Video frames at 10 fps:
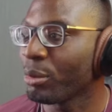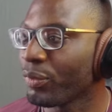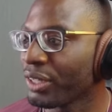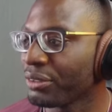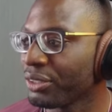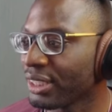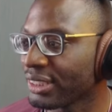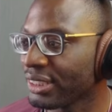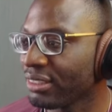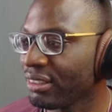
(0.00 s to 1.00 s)
over, you can
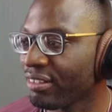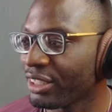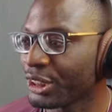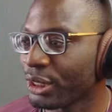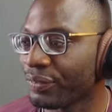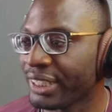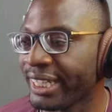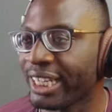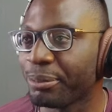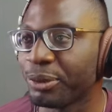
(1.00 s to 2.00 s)
see running of the
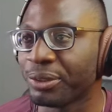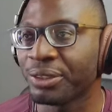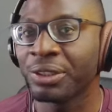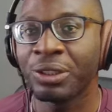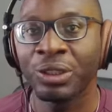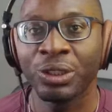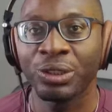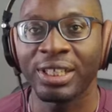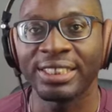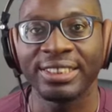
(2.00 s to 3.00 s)
A I bulls. So
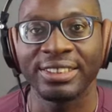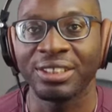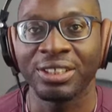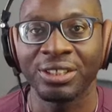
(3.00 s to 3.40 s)
that's it.